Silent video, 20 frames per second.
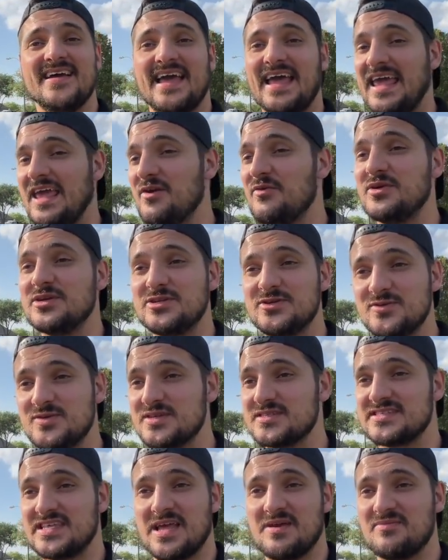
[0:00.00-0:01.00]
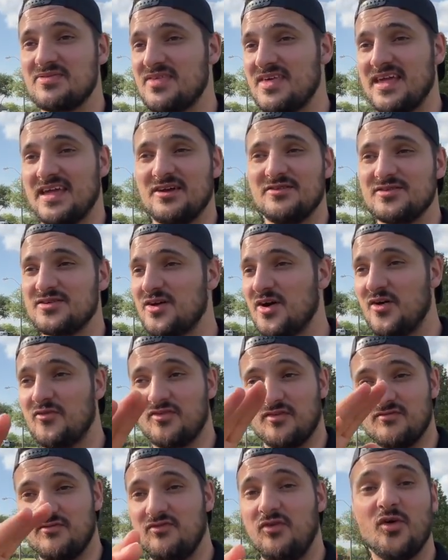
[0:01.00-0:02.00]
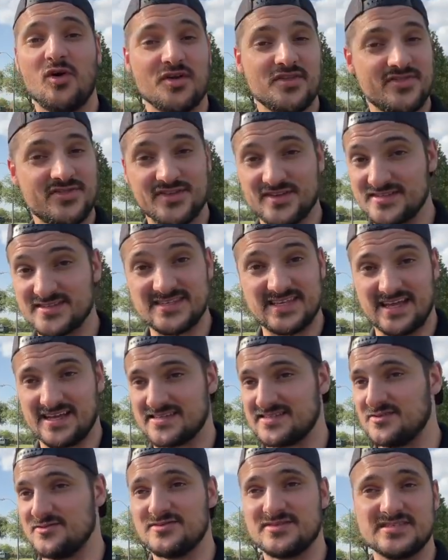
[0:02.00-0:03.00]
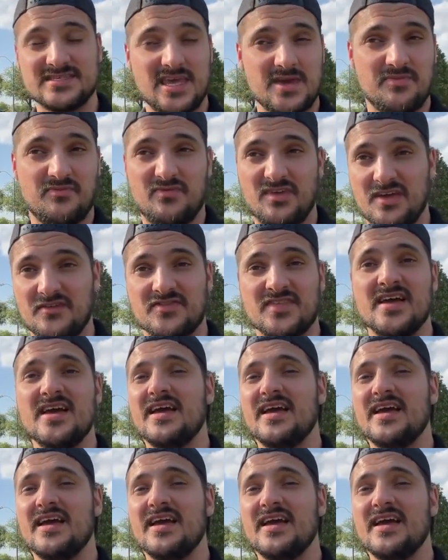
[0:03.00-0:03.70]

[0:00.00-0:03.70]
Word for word: it would do the same thing. It would go from fourth to sixth. It would skip fifth.